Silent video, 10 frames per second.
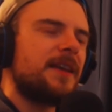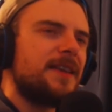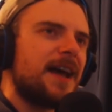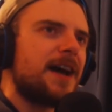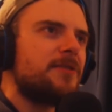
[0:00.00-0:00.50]

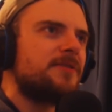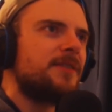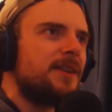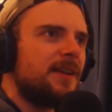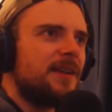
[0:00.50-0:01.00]
And now
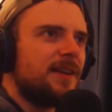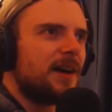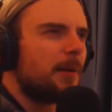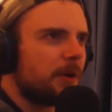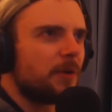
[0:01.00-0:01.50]

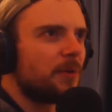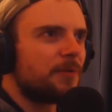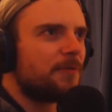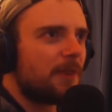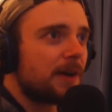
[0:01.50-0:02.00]
I'm an old
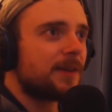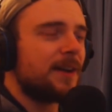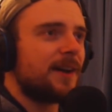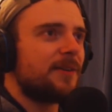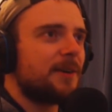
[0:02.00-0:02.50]
fuck now.